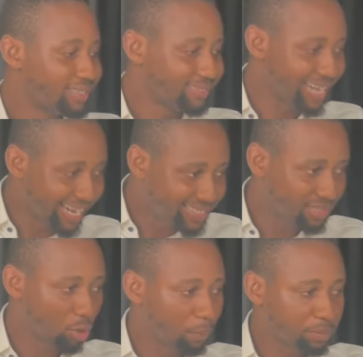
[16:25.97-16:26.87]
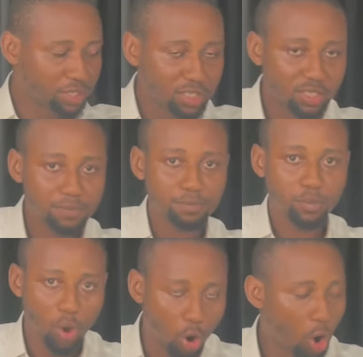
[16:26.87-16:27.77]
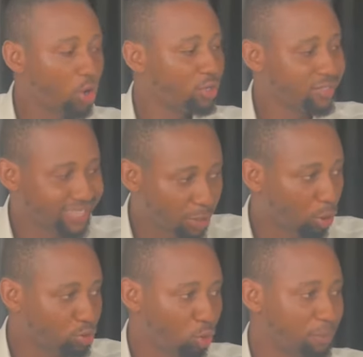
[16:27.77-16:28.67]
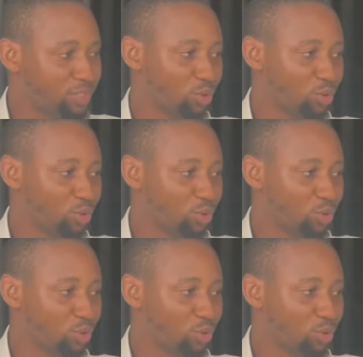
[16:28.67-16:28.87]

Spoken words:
regged copy or record copy.